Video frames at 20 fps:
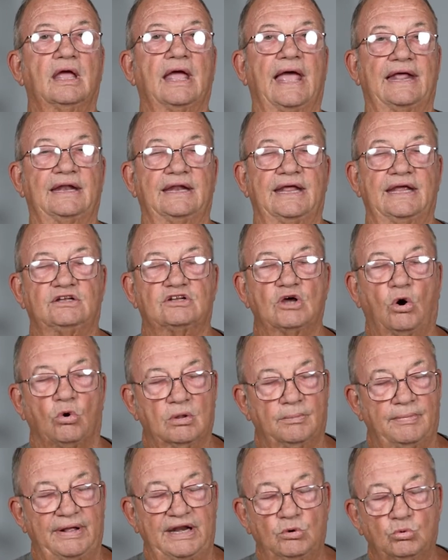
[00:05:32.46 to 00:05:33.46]
And he told
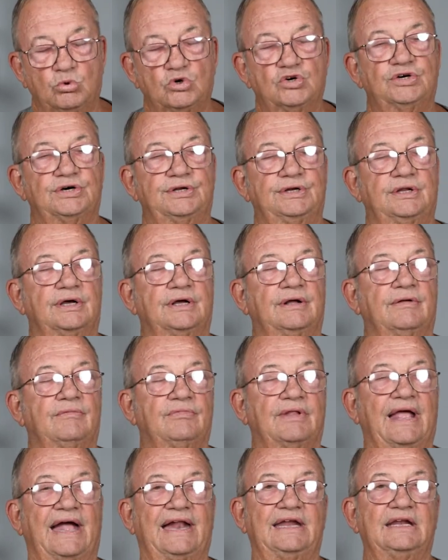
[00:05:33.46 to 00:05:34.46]
them that he would.
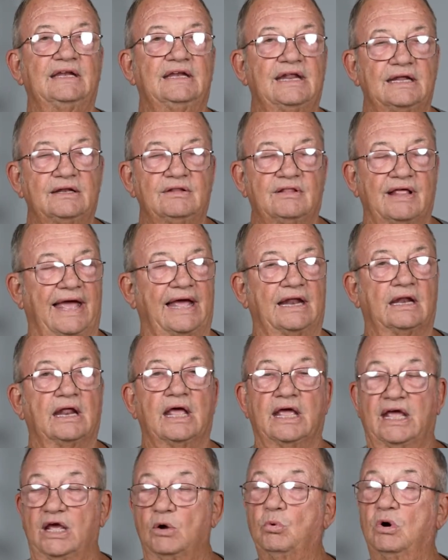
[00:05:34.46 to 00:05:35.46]
And he did that.
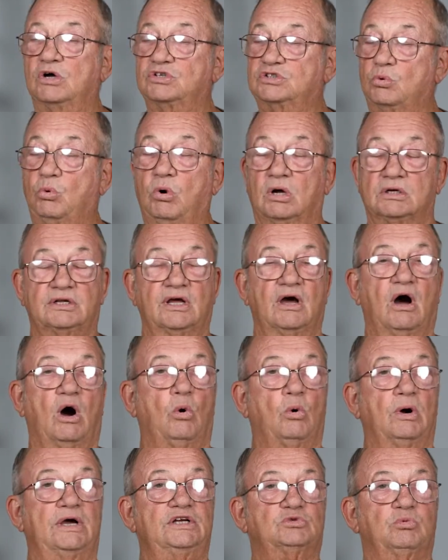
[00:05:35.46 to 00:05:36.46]
It wasn't what they
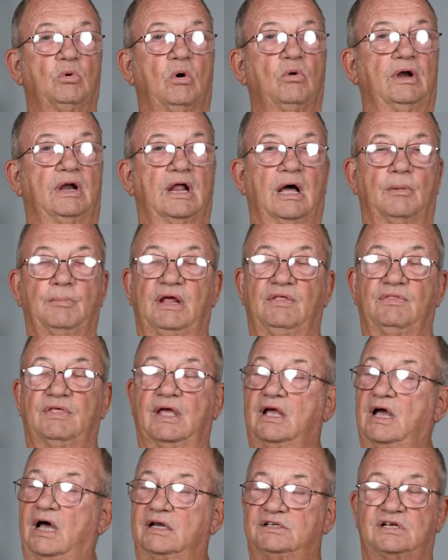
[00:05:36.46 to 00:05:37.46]
always wanted. I mean,
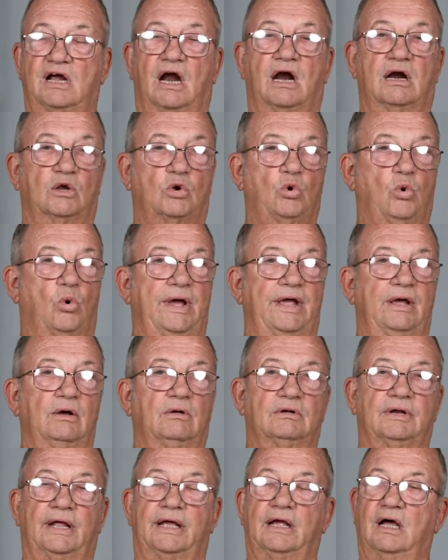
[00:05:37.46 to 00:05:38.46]
they got tired of
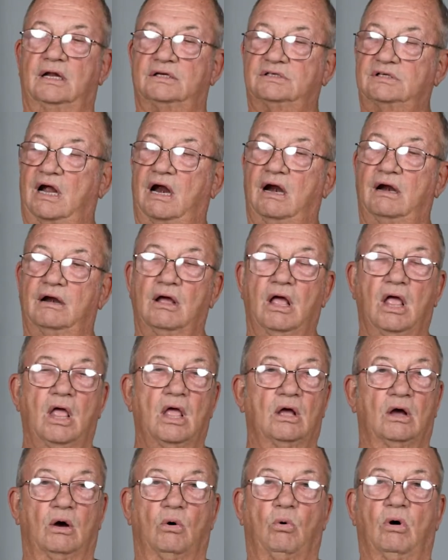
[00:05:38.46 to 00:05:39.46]
quail and they got tired
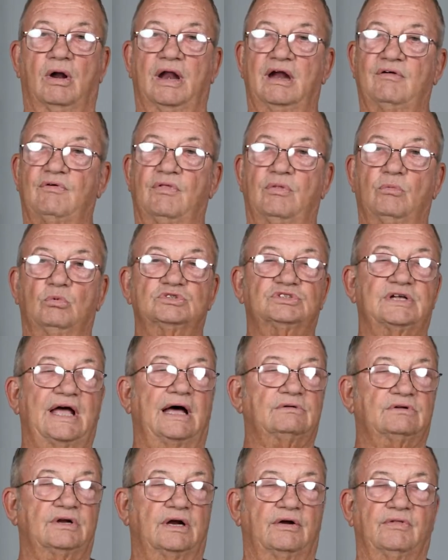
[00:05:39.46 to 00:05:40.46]
of whatever was
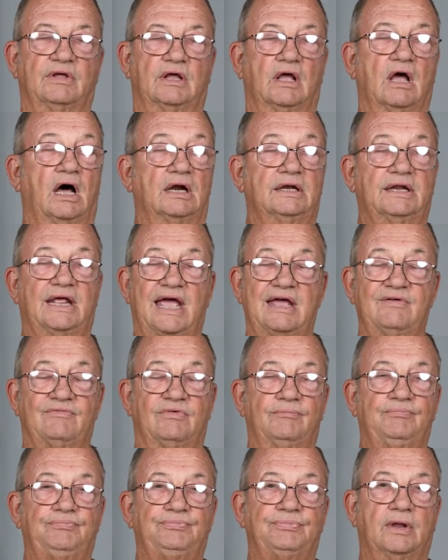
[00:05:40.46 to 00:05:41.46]
out there that God gave
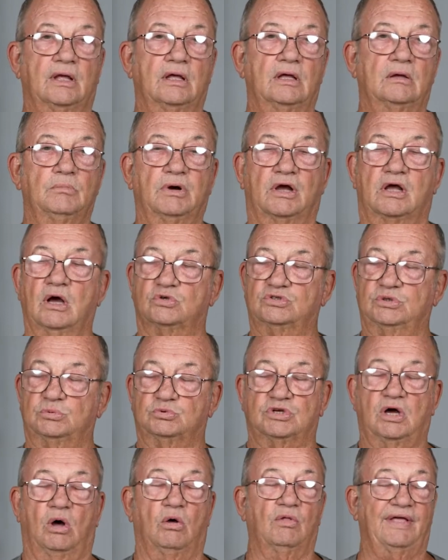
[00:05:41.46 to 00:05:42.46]
them because it
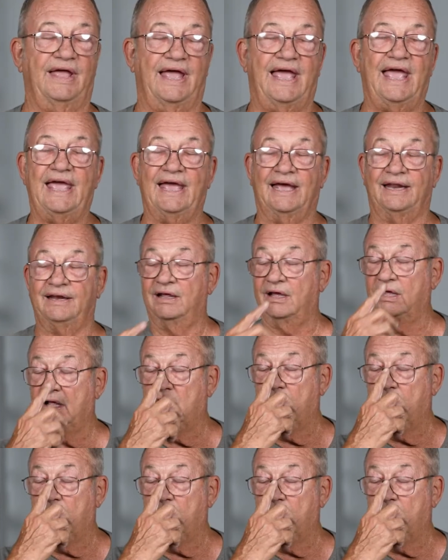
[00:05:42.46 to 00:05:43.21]
was all they had.